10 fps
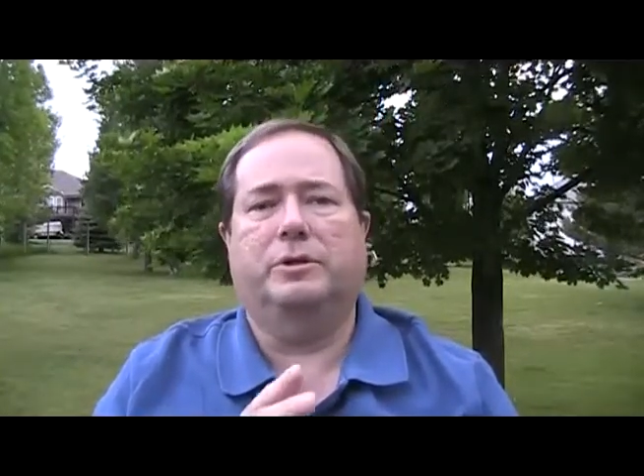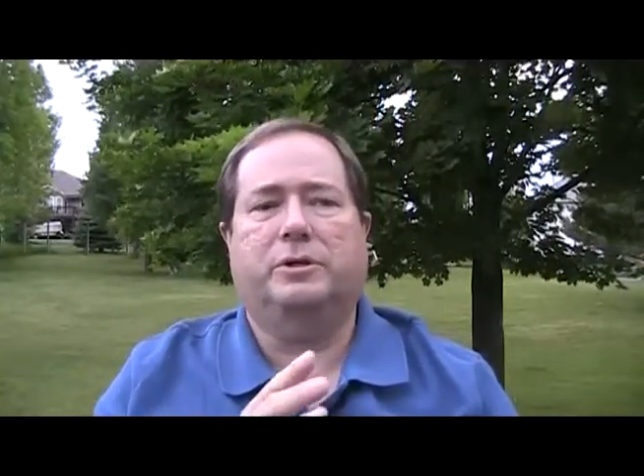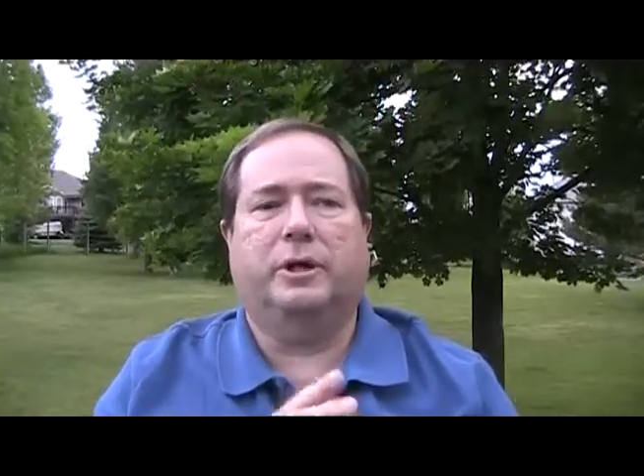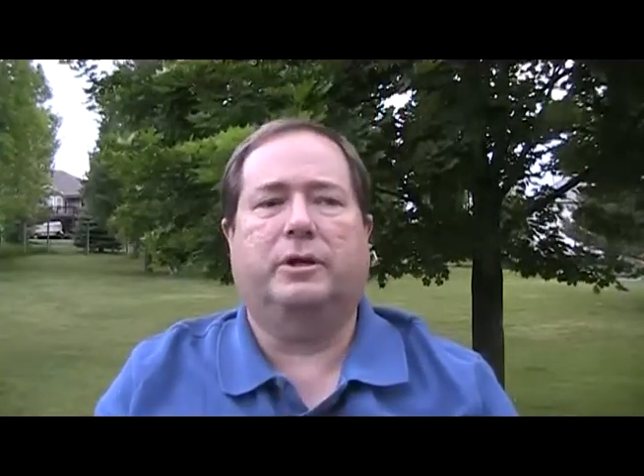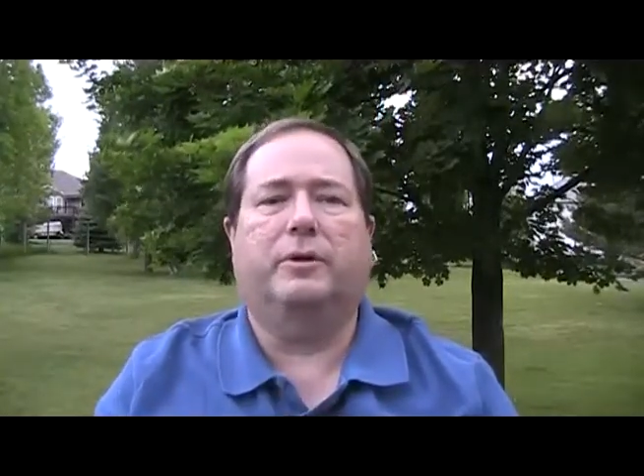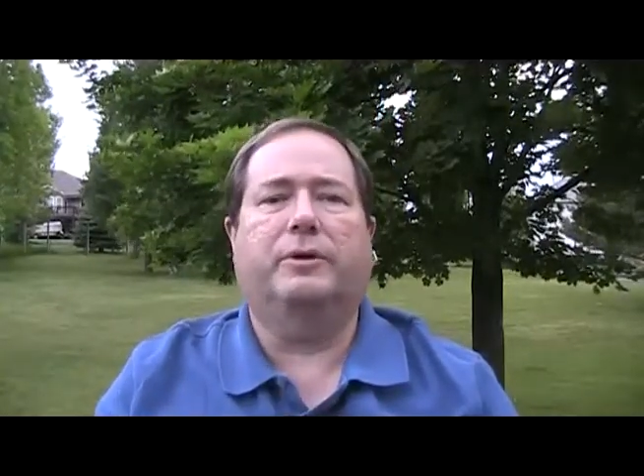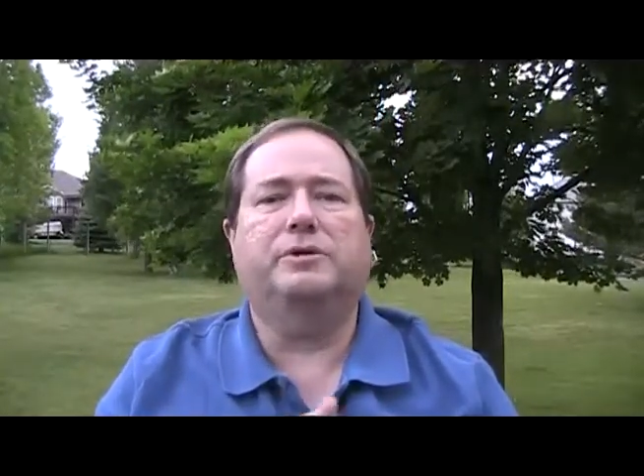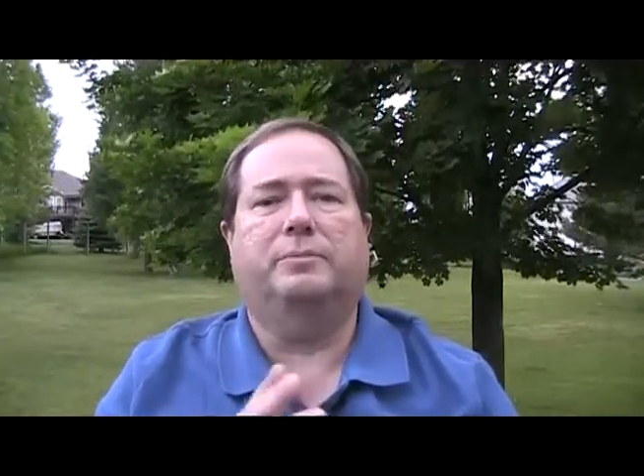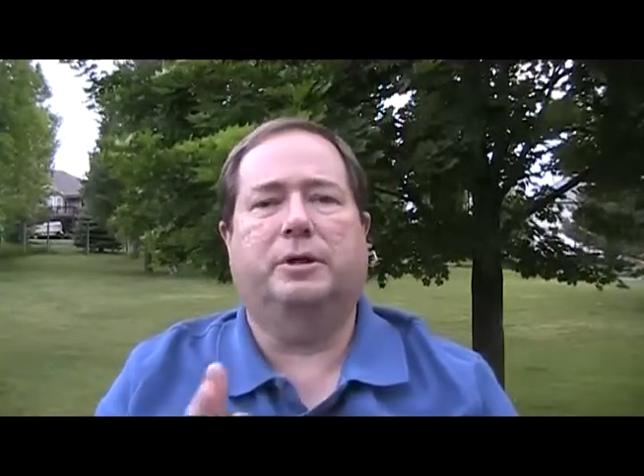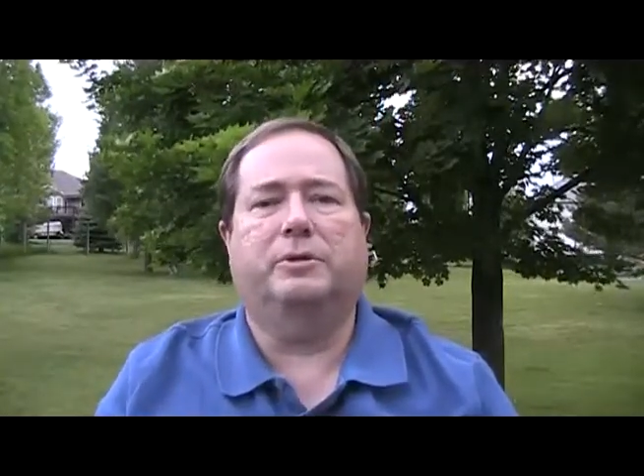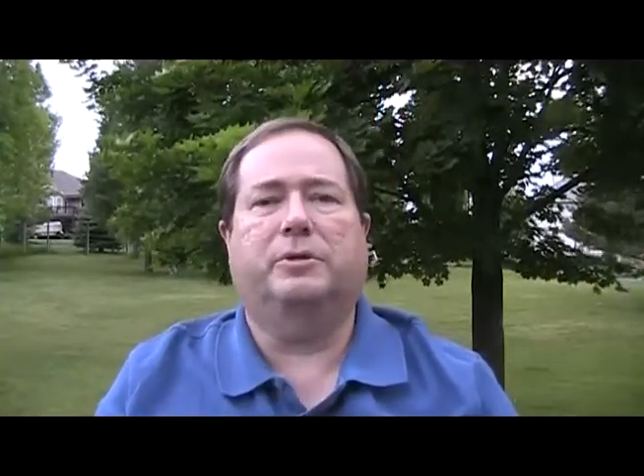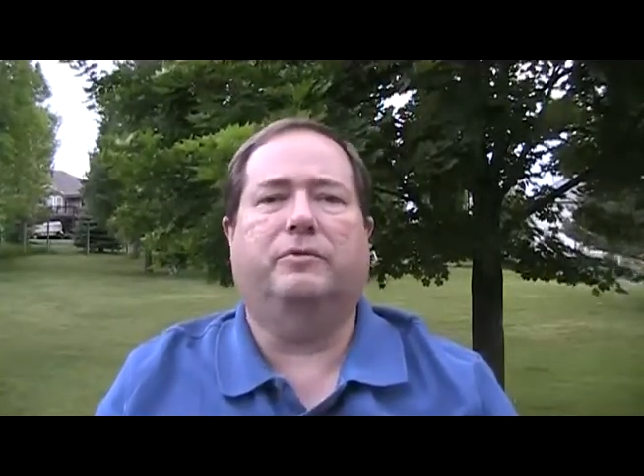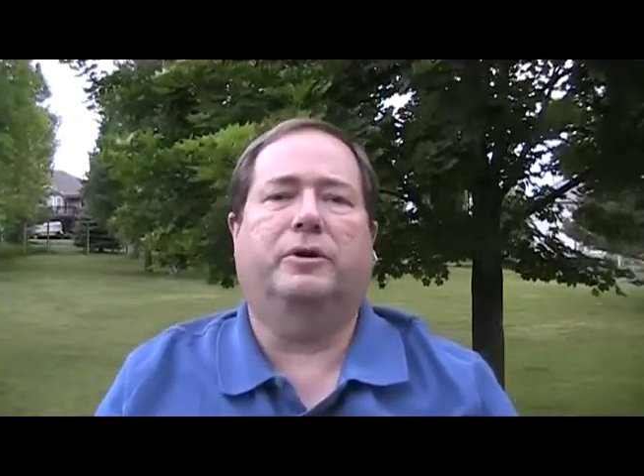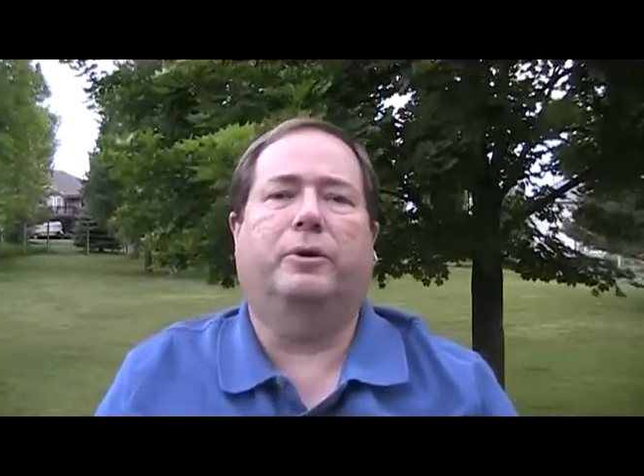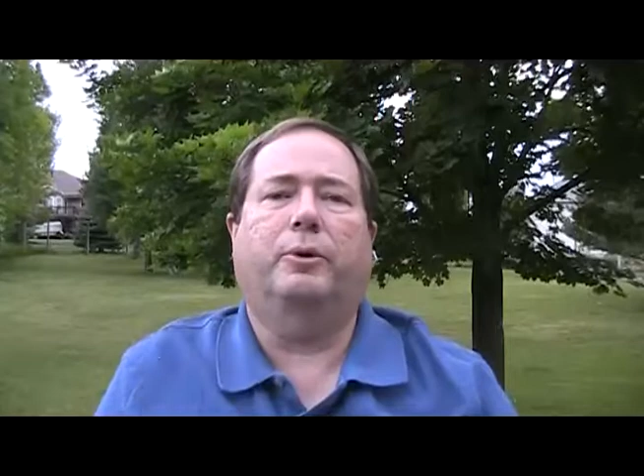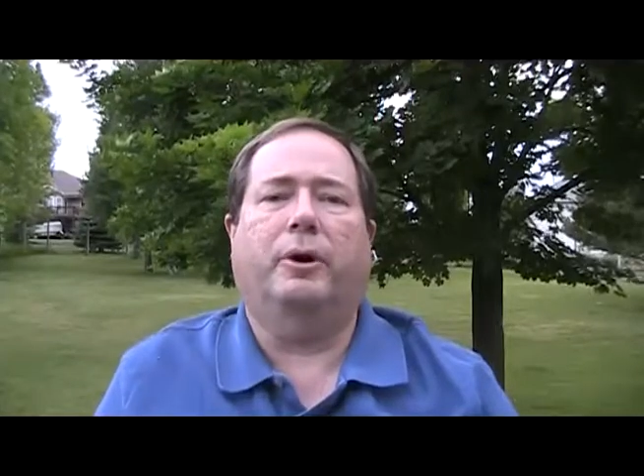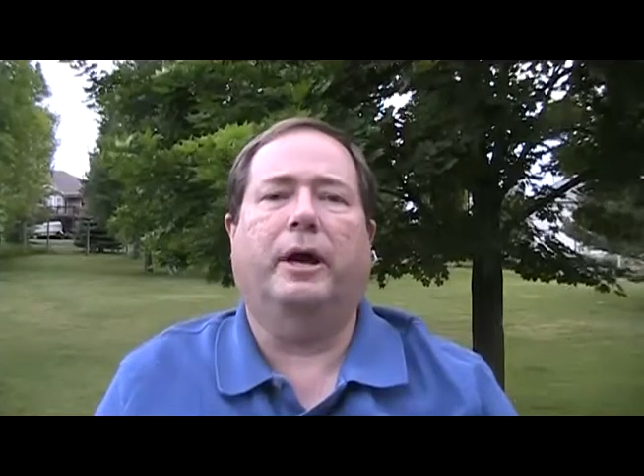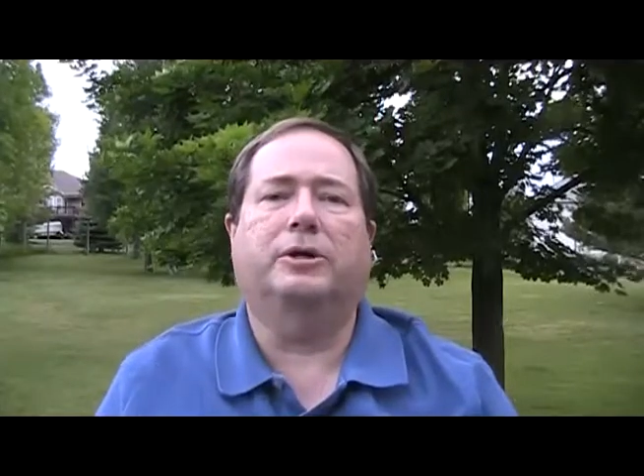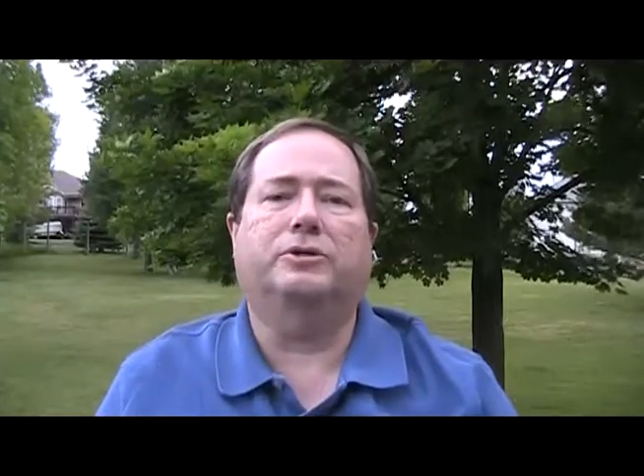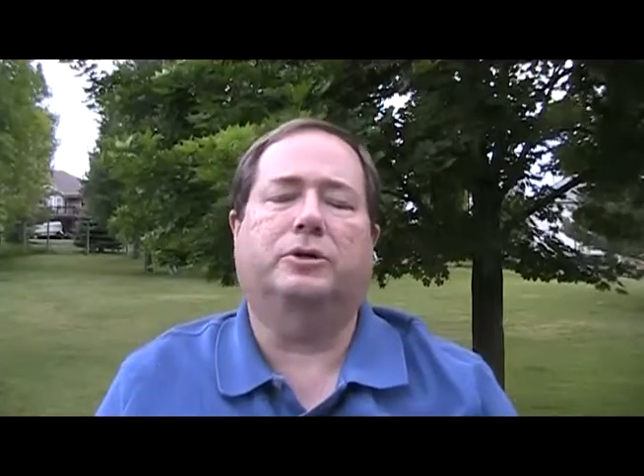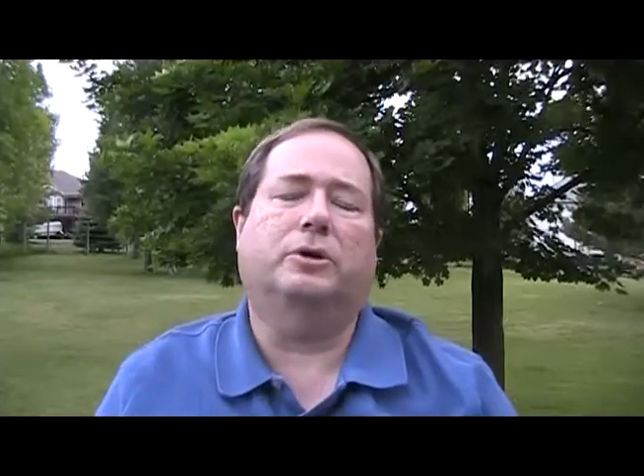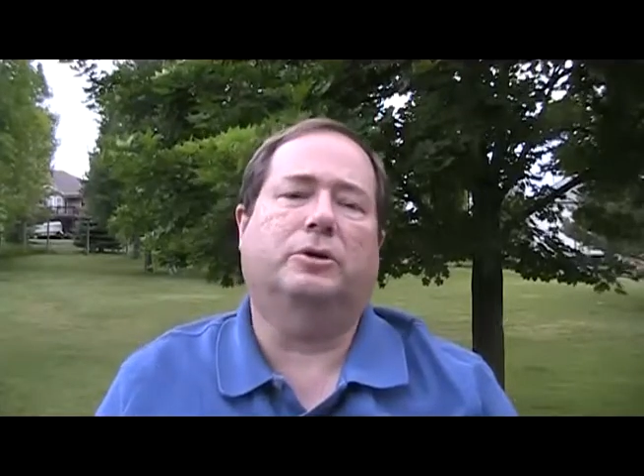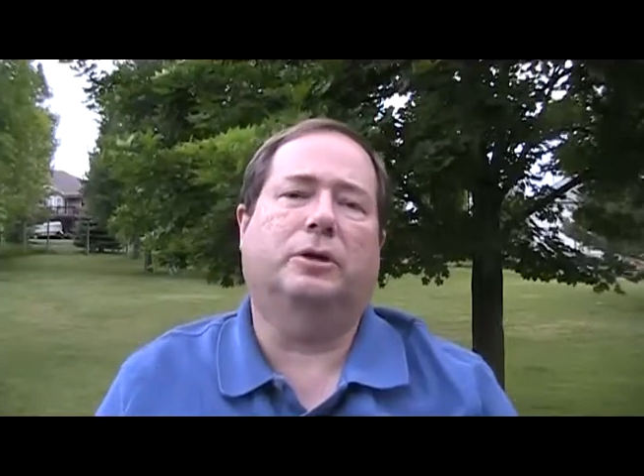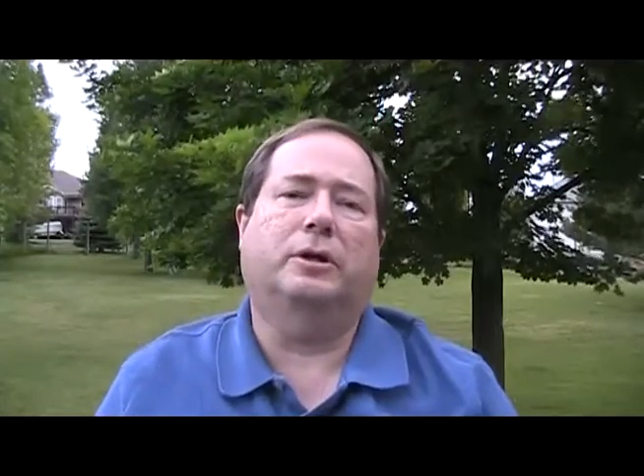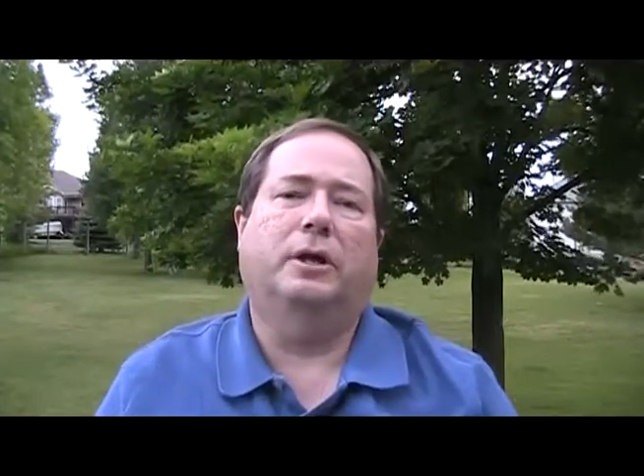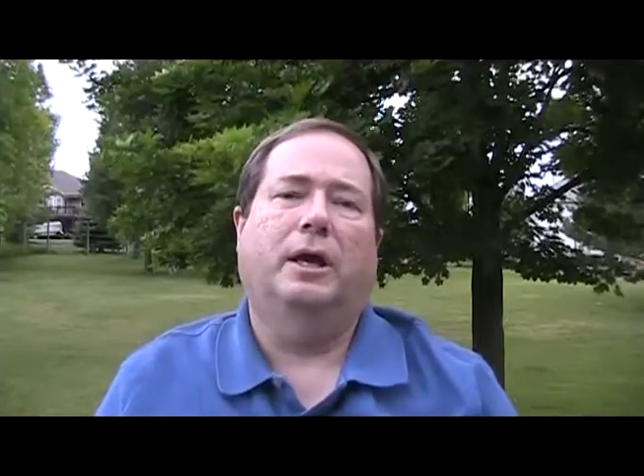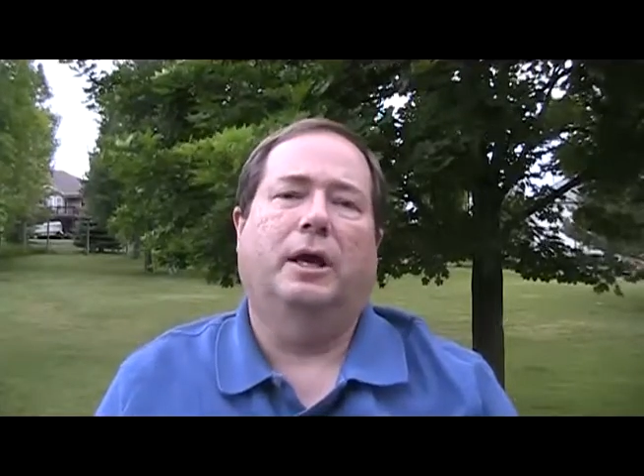we selected the recipe to the video where I actually cooked it.